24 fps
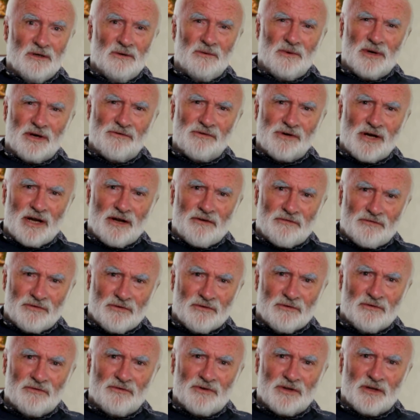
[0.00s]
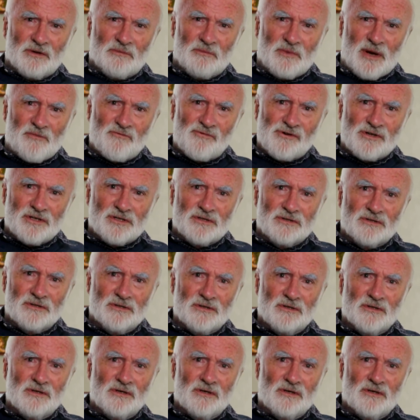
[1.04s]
We're grateful for the memories.